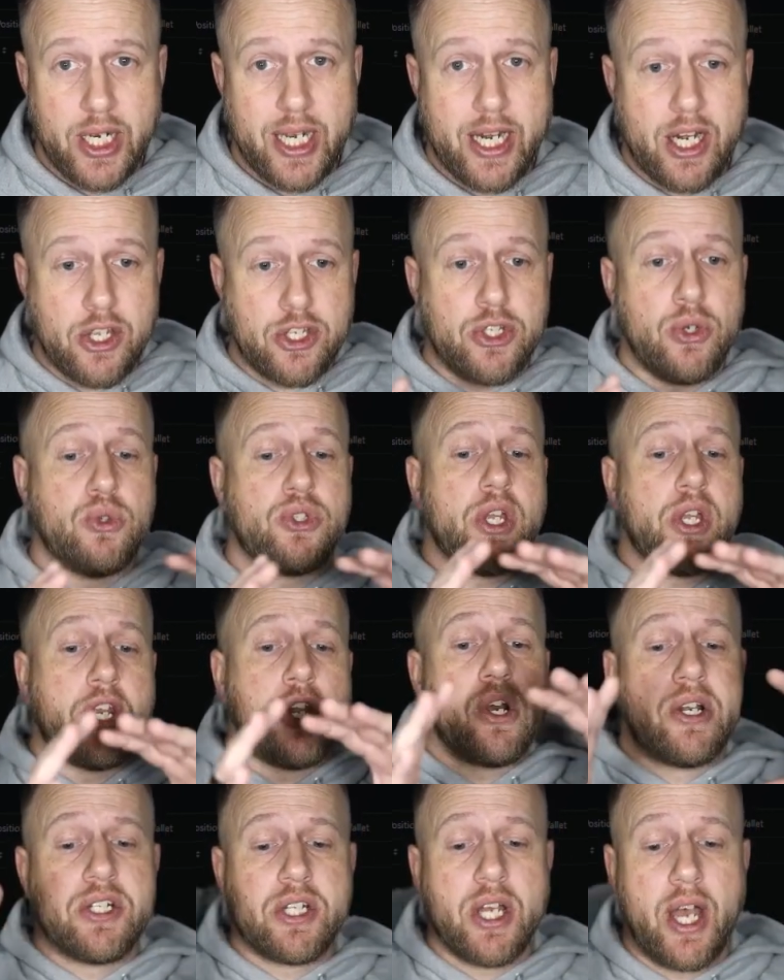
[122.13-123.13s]
it is using your
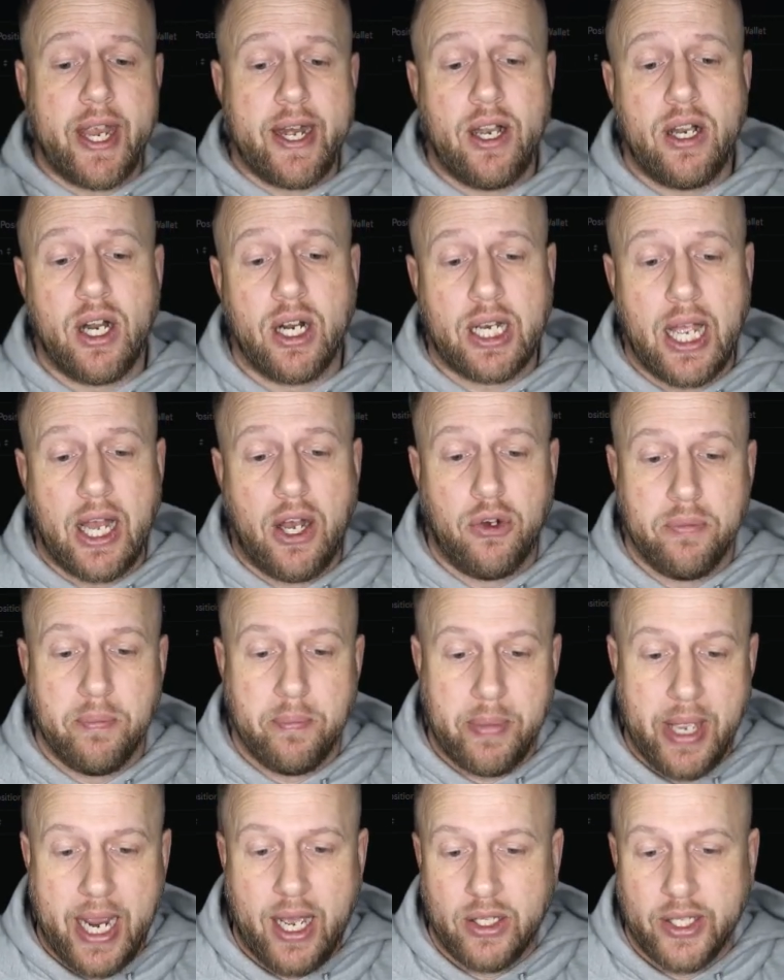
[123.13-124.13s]
entire account
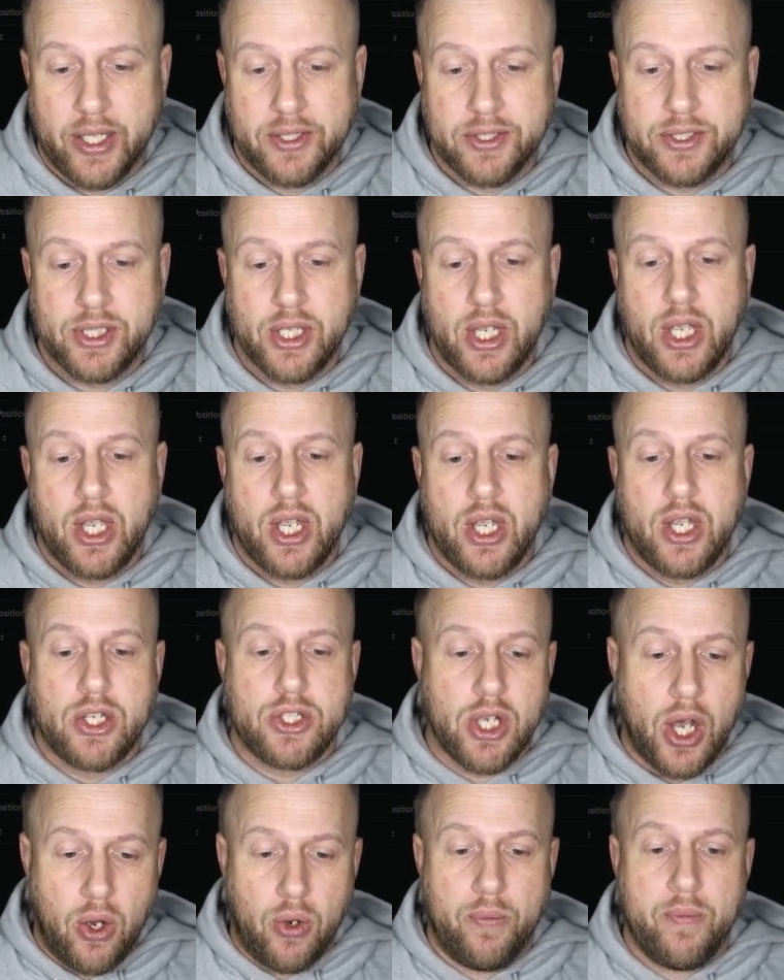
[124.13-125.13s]
balance.
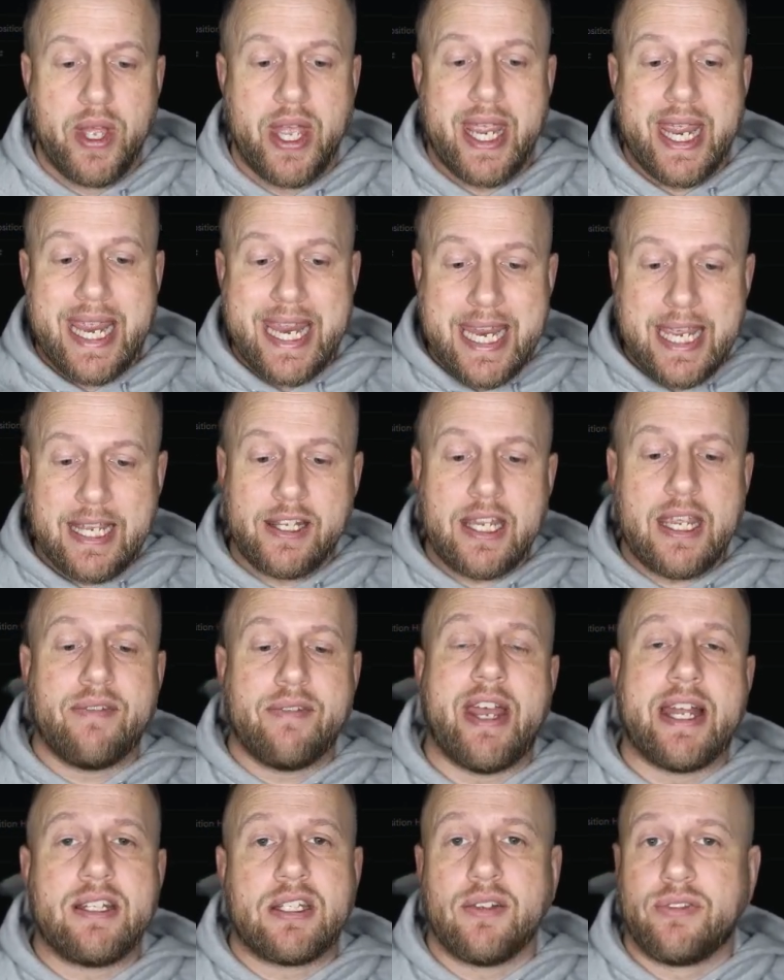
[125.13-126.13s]
So in the
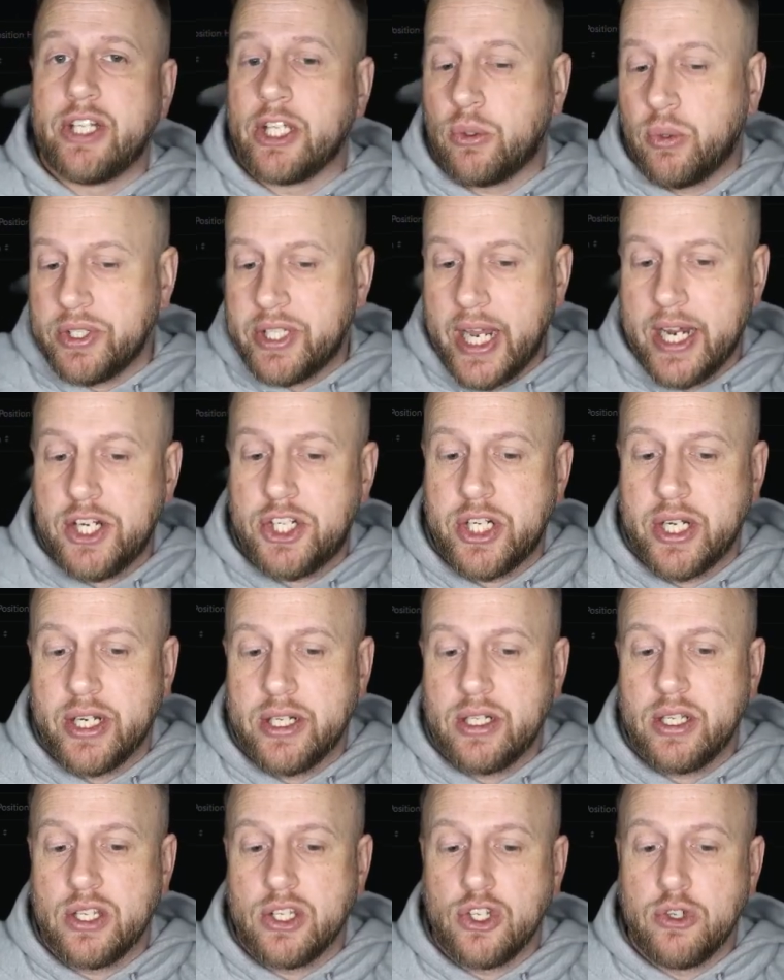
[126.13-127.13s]
event of
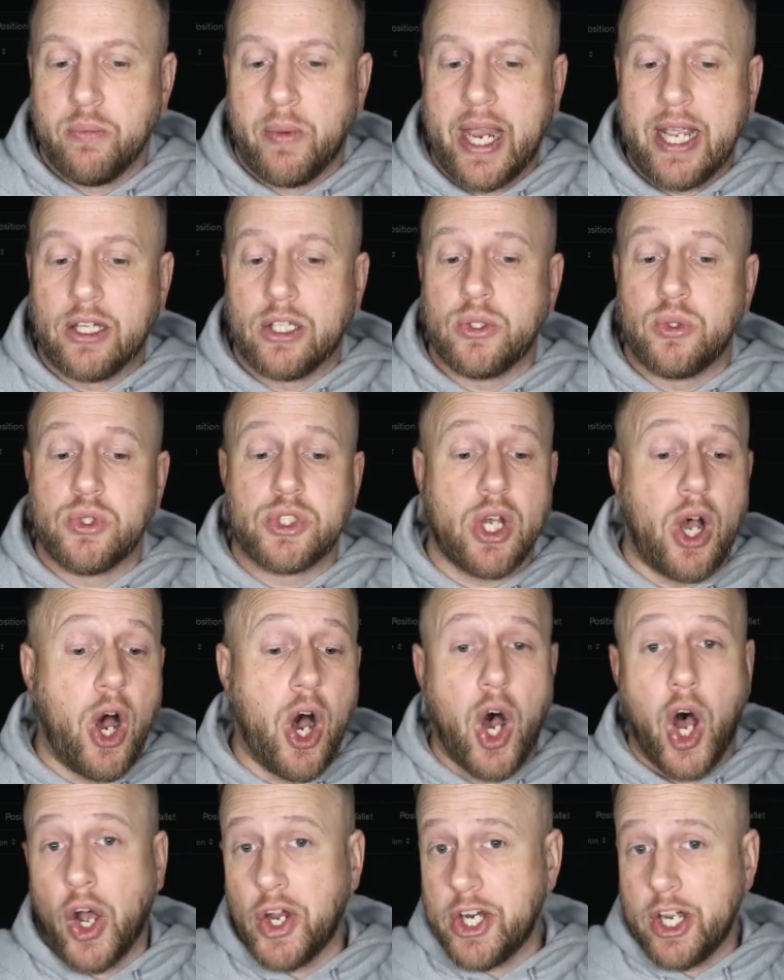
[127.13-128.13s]
liquidation, you might lose
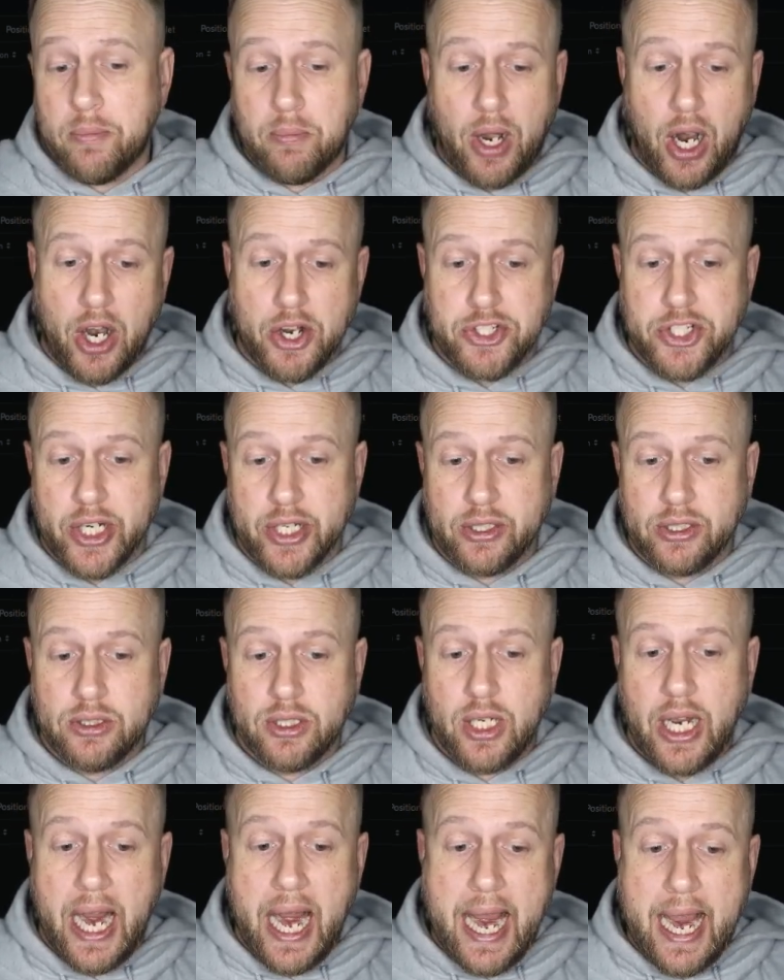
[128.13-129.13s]
all your margin
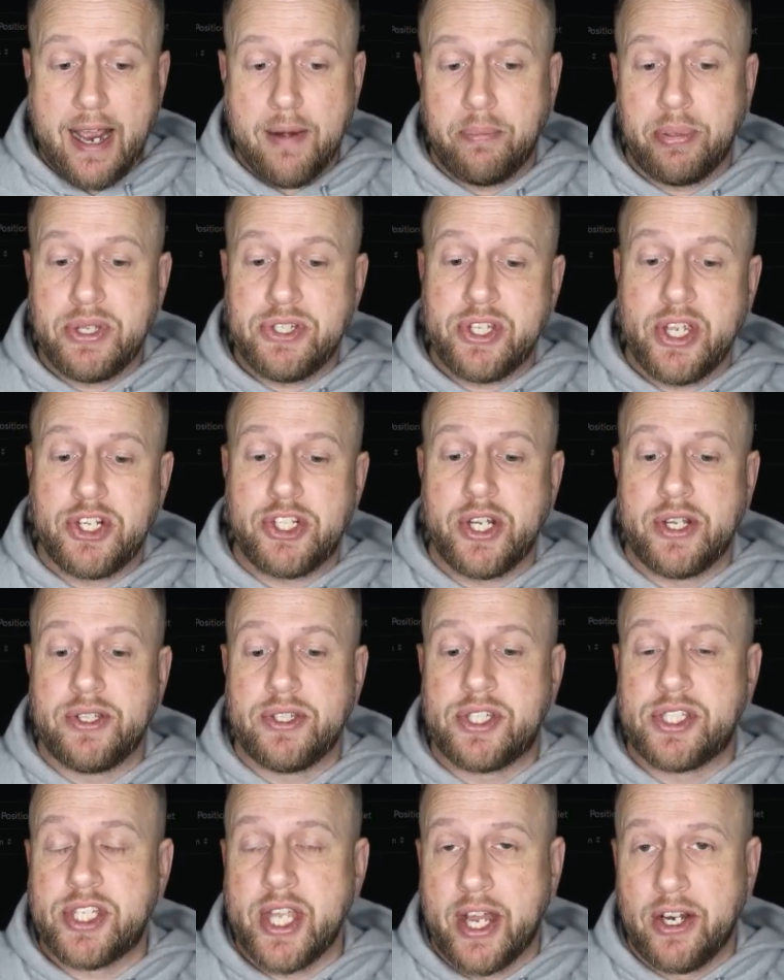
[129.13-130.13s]
and positions
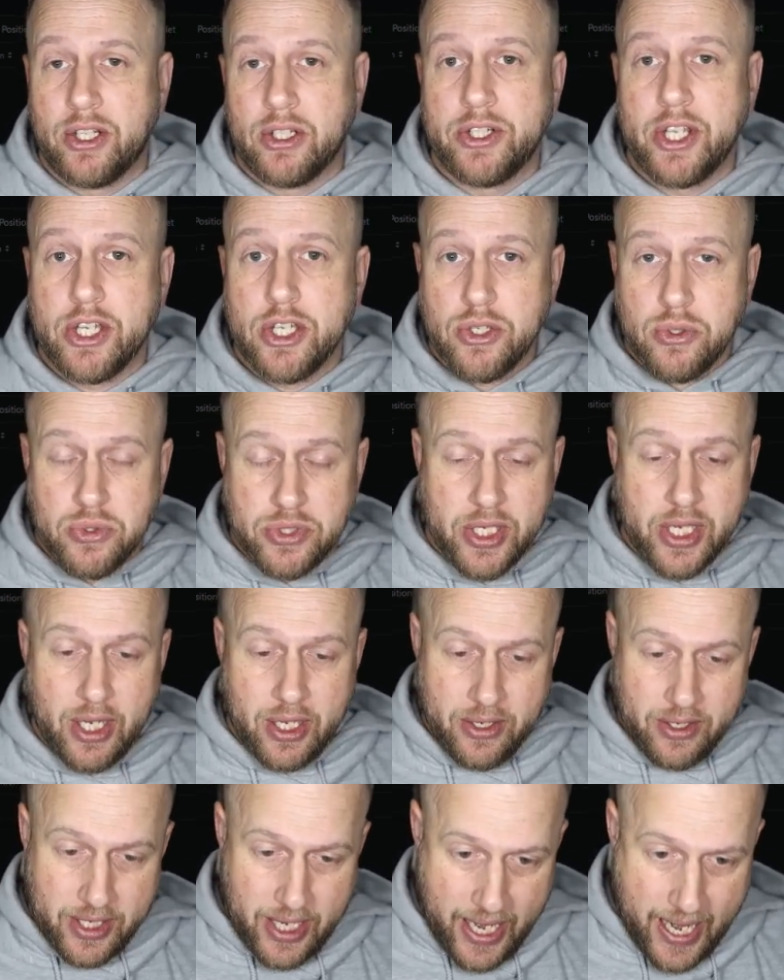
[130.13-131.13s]
settled using
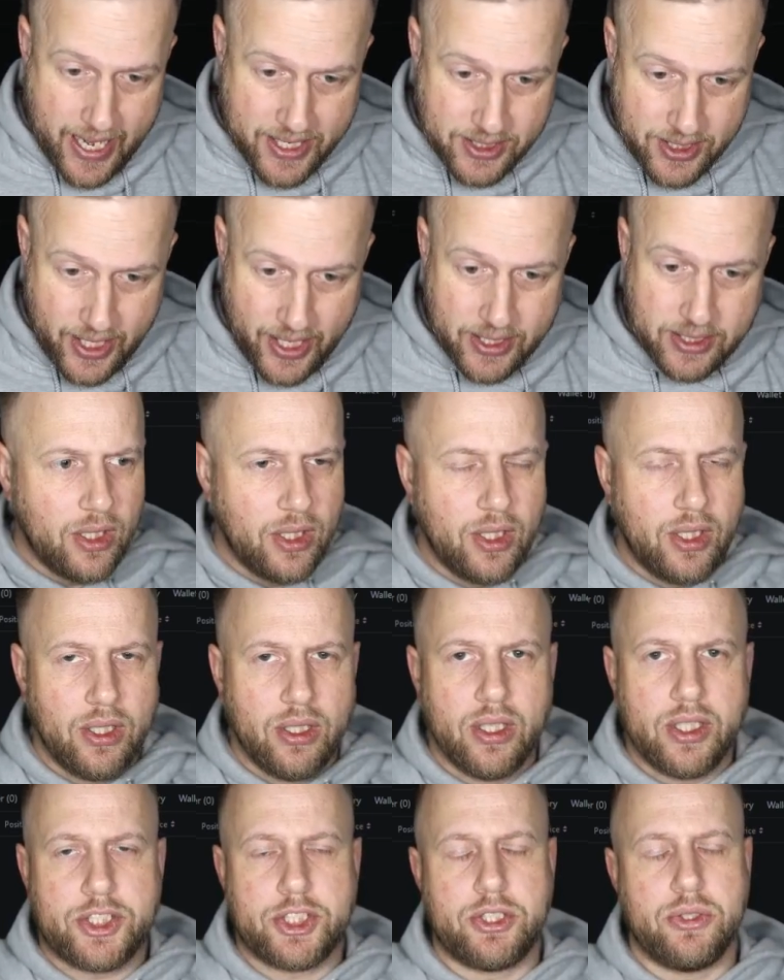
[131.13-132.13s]
the asset.
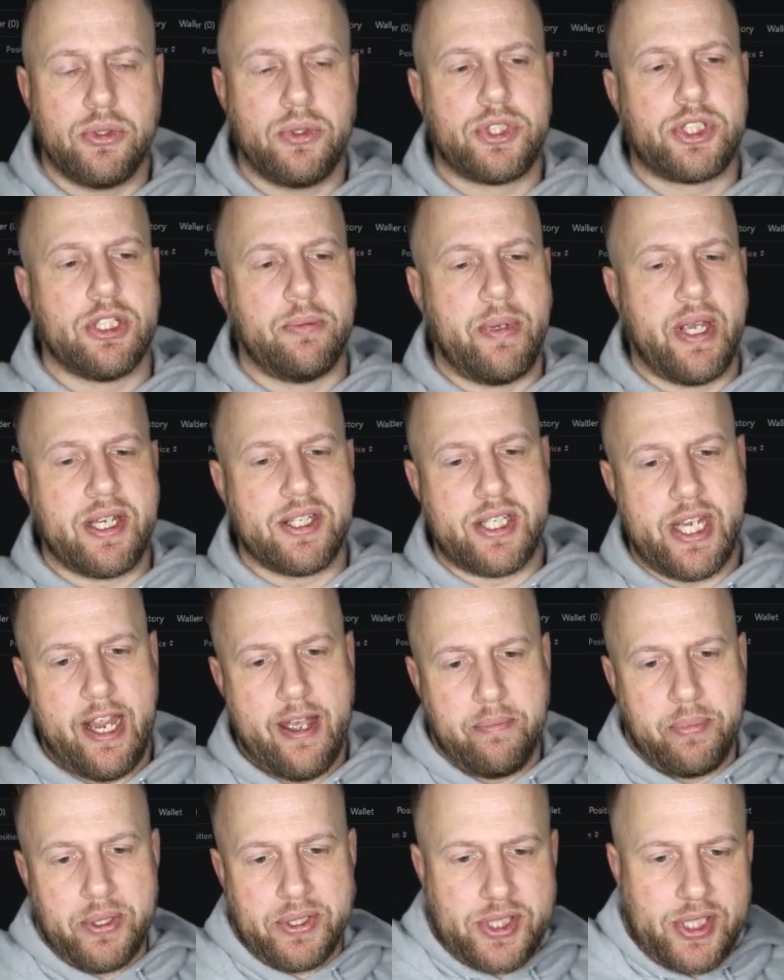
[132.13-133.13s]
Let's do some
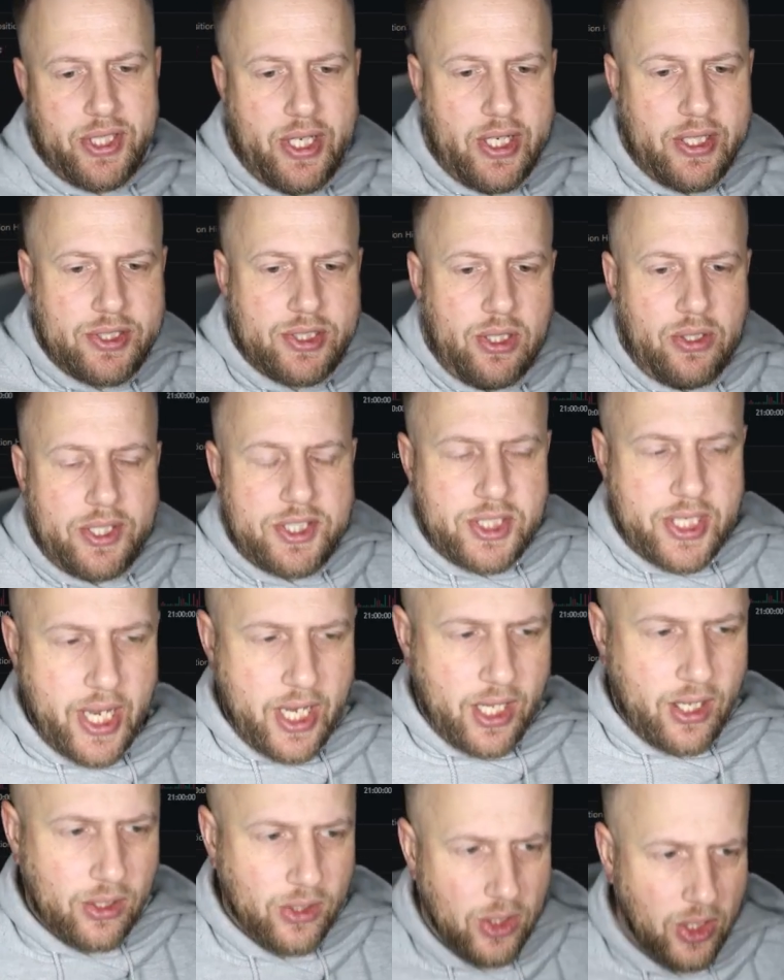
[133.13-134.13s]
examples here. So let's take a
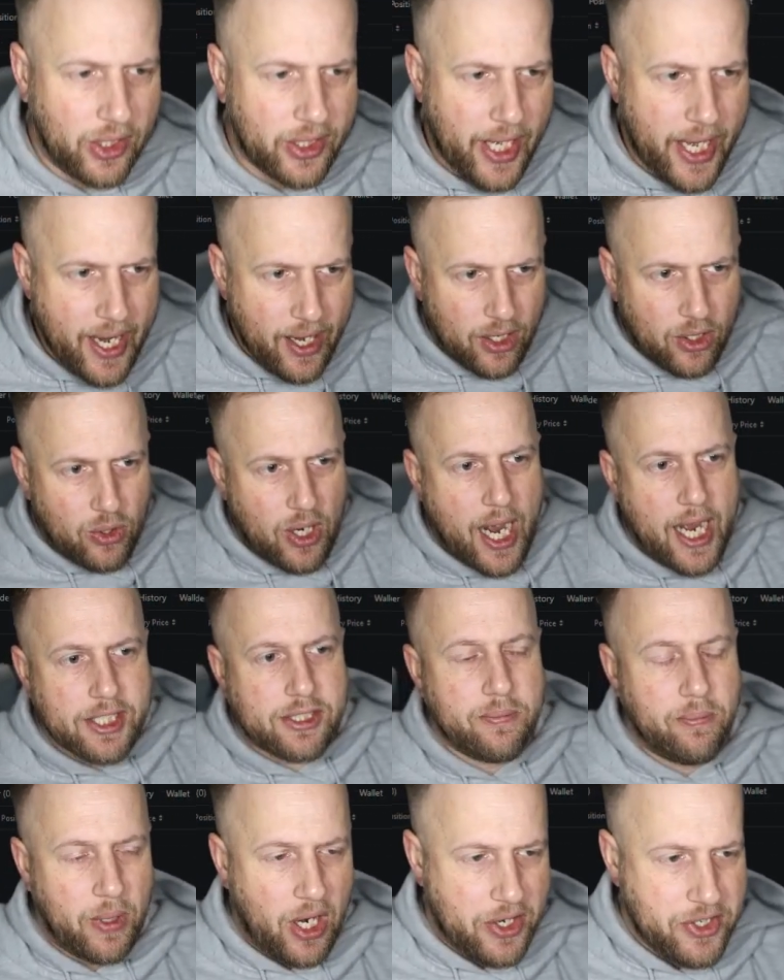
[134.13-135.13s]
look at cross
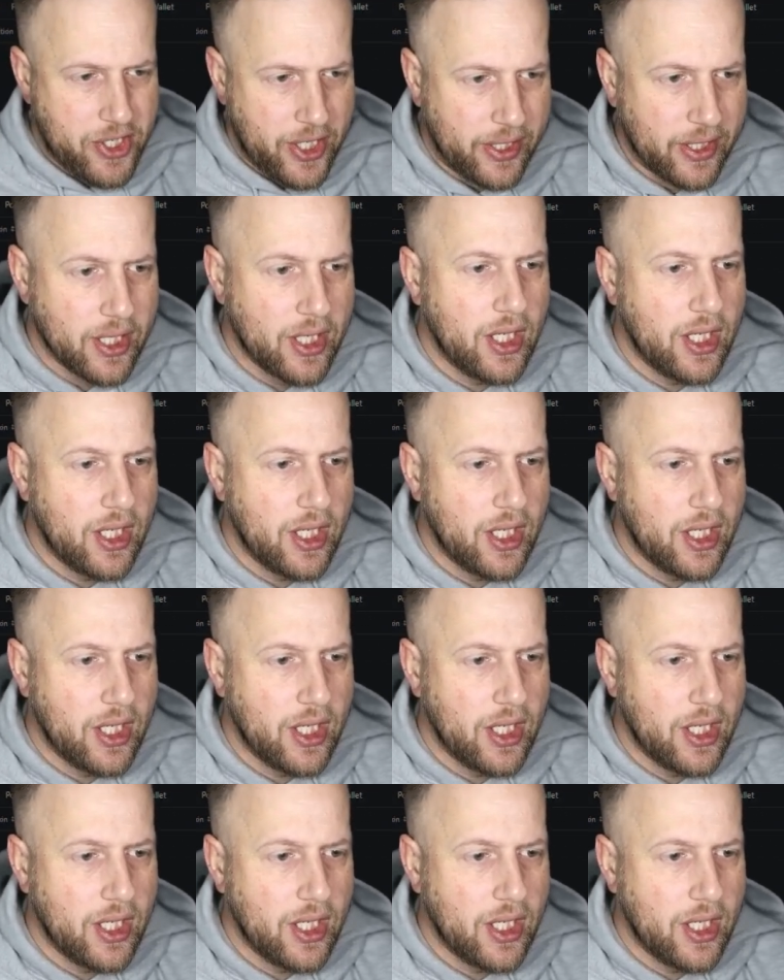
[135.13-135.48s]
margin.